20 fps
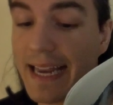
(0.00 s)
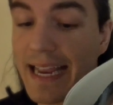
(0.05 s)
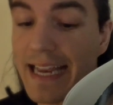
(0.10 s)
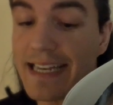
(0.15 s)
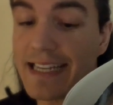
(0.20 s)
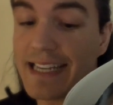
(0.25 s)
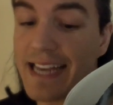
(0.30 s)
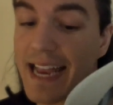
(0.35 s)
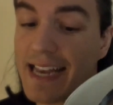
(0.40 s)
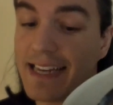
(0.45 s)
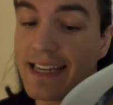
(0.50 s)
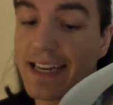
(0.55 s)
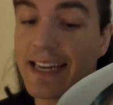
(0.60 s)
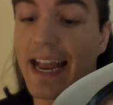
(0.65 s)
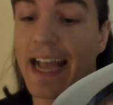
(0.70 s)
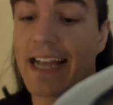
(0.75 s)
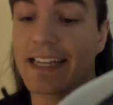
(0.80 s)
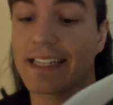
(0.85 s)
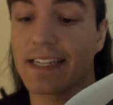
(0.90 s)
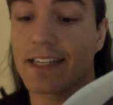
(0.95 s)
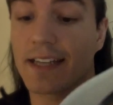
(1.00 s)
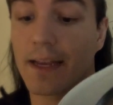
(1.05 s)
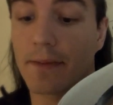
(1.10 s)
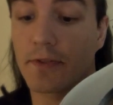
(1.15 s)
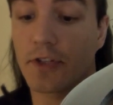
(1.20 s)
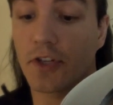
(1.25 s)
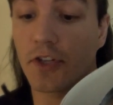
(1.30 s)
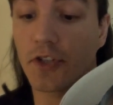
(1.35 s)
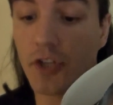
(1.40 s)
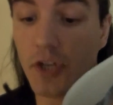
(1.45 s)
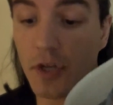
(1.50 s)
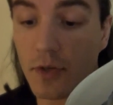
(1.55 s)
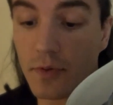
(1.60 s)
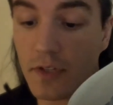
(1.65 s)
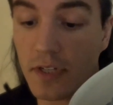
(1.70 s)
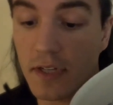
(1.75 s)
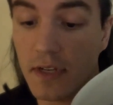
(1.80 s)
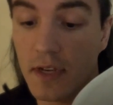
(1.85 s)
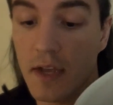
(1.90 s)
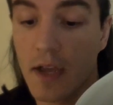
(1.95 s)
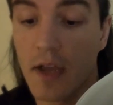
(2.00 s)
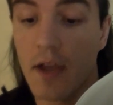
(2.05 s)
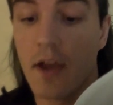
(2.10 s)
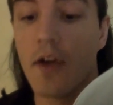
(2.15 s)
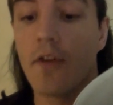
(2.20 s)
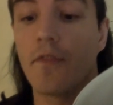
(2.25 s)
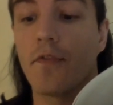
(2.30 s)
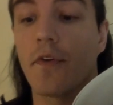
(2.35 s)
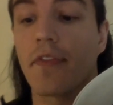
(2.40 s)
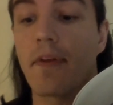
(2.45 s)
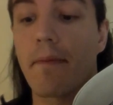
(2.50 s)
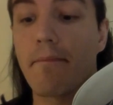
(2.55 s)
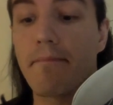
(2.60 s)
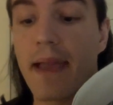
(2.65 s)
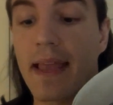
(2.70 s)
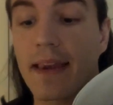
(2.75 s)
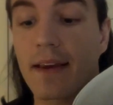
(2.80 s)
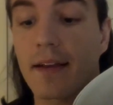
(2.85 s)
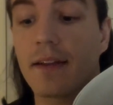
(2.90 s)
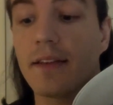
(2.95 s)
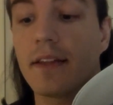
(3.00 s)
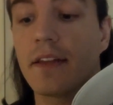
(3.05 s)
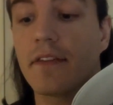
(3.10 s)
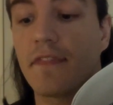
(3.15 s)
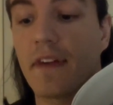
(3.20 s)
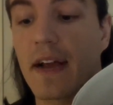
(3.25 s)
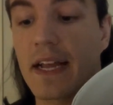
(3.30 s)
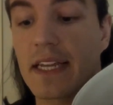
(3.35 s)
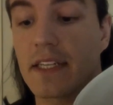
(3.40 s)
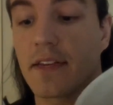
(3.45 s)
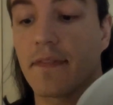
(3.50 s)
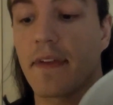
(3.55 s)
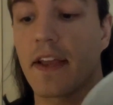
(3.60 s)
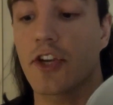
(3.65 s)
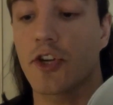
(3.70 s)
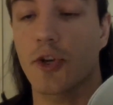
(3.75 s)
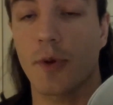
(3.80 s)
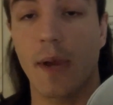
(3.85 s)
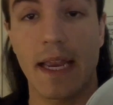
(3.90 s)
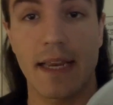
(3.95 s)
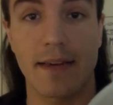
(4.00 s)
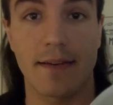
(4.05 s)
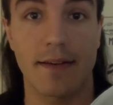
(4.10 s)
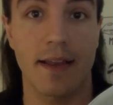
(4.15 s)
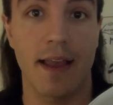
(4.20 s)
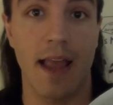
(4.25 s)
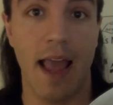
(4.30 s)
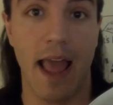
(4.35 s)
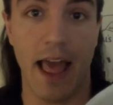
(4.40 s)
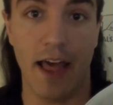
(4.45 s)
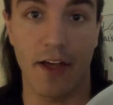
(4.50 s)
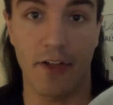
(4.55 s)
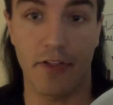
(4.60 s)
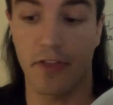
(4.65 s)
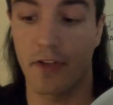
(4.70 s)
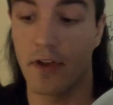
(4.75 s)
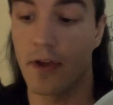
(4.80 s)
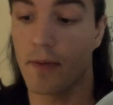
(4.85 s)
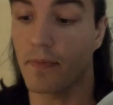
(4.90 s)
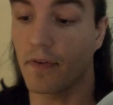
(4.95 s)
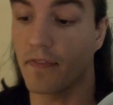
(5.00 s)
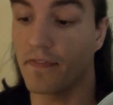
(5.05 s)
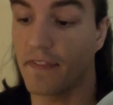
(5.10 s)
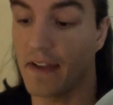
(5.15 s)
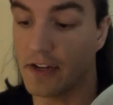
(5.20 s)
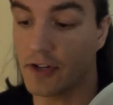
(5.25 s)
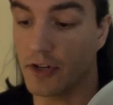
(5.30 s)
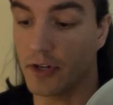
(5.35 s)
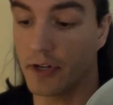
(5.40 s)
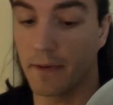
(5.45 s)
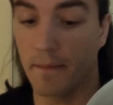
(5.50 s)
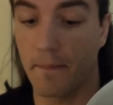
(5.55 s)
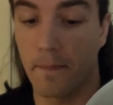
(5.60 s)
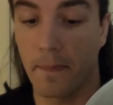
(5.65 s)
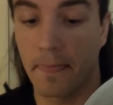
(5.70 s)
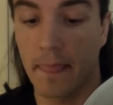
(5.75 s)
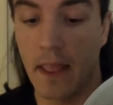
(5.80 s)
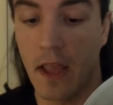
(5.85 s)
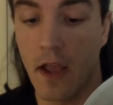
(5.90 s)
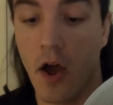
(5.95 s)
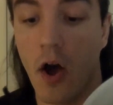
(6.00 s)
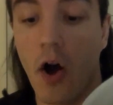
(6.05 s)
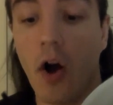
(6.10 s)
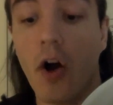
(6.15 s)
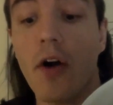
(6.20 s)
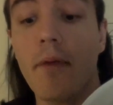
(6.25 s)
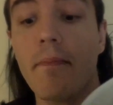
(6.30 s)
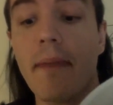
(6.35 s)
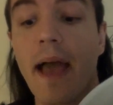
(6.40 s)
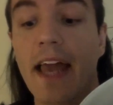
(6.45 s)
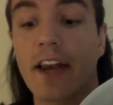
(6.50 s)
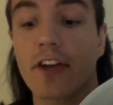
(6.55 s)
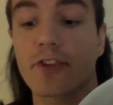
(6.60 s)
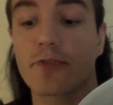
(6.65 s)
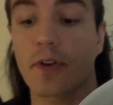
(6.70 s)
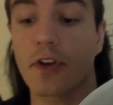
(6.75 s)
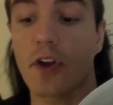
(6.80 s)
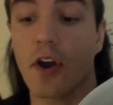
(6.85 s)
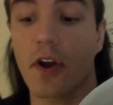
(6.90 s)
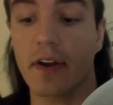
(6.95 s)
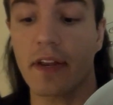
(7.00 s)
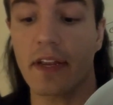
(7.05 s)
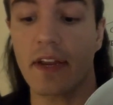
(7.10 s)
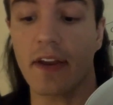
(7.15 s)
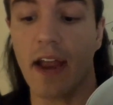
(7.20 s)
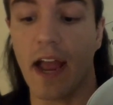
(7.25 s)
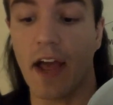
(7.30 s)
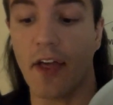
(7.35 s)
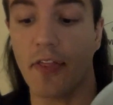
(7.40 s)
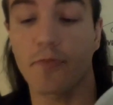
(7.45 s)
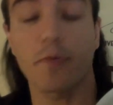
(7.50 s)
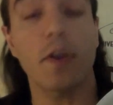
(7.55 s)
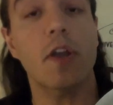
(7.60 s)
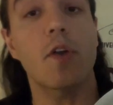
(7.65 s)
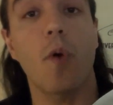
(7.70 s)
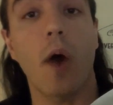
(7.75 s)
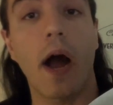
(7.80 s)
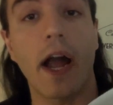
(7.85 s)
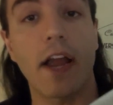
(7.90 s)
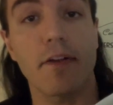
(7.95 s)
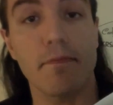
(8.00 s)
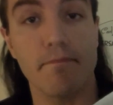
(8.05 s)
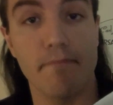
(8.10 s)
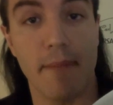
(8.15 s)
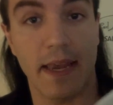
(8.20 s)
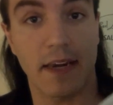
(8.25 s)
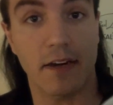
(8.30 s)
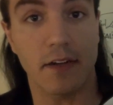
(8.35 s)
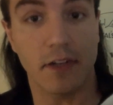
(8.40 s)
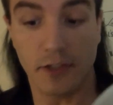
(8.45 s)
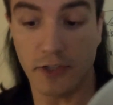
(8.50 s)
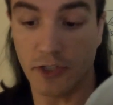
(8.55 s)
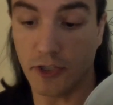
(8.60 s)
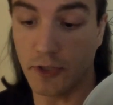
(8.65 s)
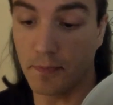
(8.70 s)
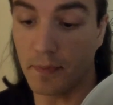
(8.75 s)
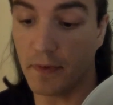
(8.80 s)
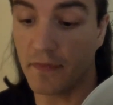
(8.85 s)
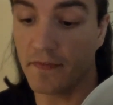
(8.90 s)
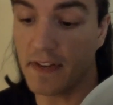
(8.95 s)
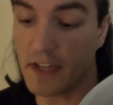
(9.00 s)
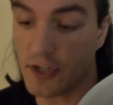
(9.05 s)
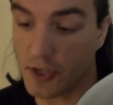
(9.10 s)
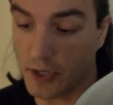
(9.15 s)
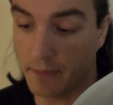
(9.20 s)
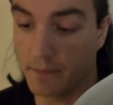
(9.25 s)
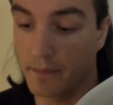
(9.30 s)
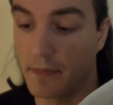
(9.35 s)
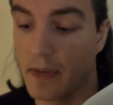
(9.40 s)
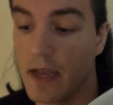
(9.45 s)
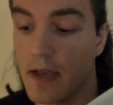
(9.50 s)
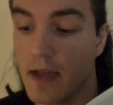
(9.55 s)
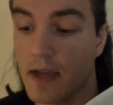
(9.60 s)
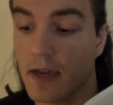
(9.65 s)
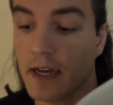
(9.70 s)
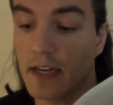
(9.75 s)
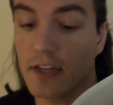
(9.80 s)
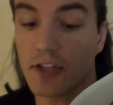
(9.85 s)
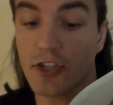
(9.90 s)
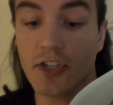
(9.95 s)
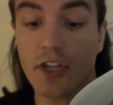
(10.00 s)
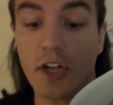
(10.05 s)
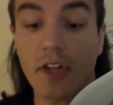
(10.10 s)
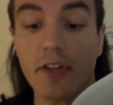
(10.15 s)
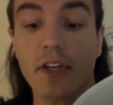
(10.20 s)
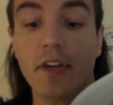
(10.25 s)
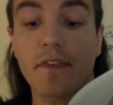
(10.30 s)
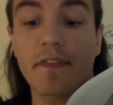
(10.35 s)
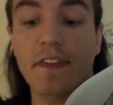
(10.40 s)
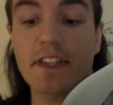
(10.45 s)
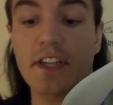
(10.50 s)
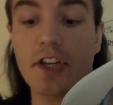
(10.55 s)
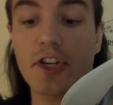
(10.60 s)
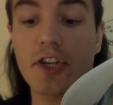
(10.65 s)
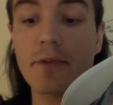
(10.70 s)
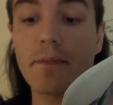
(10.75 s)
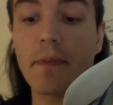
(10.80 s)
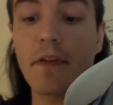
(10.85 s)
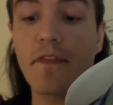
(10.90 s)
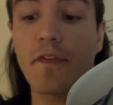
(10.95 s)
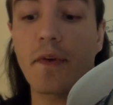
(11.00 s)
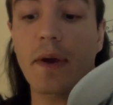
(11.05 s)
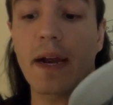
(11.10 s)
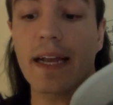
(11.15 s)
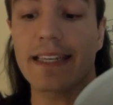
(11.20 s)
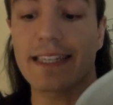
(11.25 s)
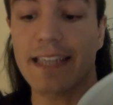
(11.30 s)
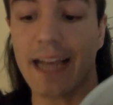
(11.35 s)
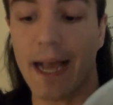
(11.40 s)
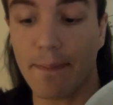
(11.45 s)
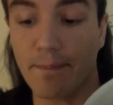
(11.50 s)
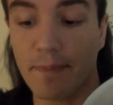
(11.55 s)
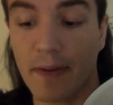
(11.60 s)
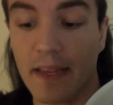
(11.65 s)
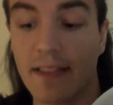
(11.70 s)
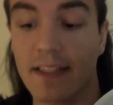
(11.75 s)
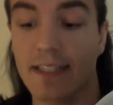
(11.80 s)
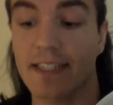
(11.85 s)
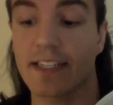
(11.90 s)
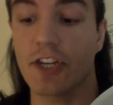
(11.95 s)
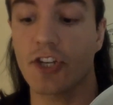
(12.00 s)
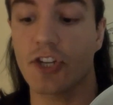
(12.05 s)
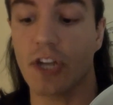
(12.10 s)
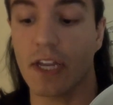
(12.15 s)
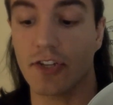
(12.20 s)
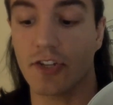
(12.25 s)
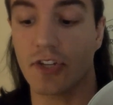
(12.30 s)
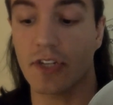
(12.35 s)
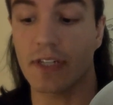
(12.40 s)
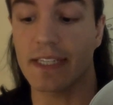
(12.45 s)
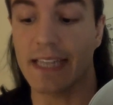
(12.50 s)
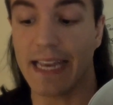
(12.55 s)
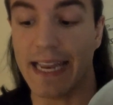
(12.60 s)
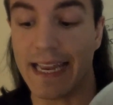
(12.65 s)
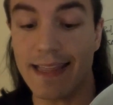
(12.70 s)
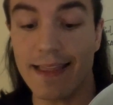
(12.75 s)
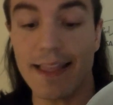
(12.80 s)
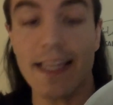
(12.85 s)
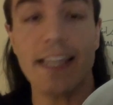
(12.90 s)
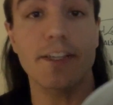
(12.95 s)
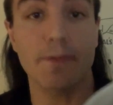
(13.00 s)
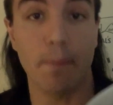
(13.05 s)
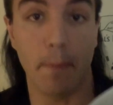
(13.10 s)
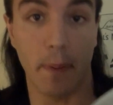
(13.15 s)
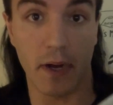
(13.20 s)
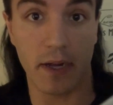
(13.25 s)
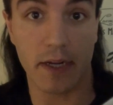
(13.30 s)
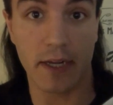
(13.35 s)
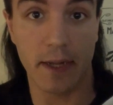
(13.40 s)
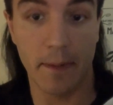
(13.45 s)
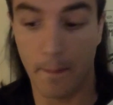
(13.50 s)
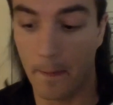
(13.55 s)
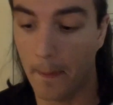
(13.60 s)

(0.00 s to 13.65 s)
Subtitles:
intended as a substitute for the medical advice of a trained health professional. All matters regarding your health require medical supervision. Consult your physician before adopting the suggestions in this book,